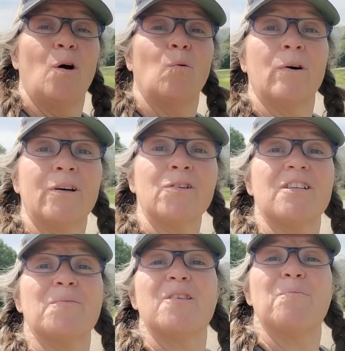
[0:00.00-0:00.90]
what are
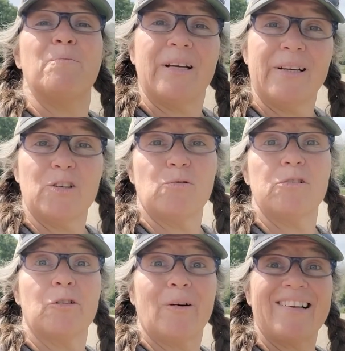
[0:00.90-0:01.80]
some of the biggest
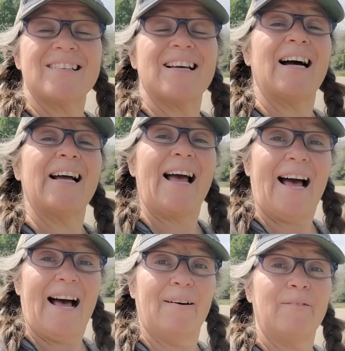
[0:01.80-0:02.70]
regrets I
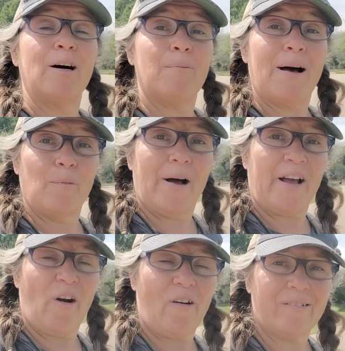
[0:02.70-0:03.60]
have about
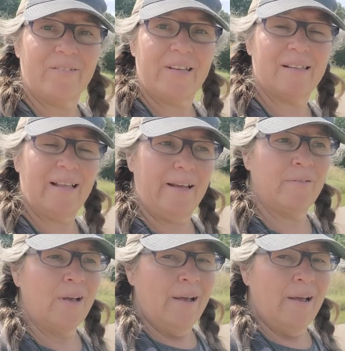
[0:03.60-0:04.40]
my RV life?